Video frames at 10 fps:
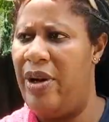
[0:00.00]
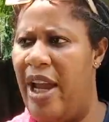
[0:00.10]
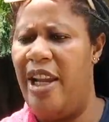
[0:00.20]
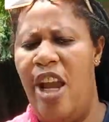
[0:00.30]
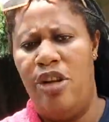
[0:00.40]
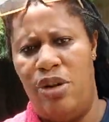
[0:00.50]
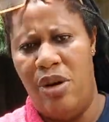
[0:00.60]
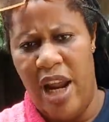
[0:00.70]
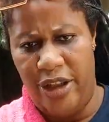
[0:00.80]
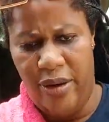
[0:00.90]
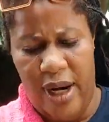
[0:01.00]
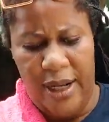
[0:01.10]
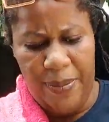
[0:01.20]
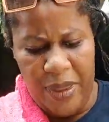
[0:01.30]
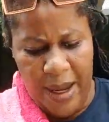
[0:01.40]
You get, so
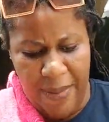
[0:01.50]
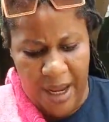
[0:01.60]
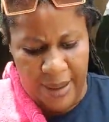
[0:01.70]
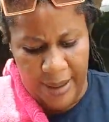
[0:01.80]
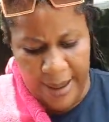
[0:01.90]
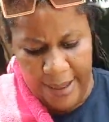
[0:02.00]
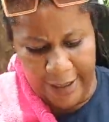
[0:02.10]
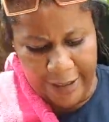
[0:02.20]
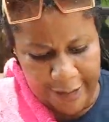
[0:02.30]
naturally they make like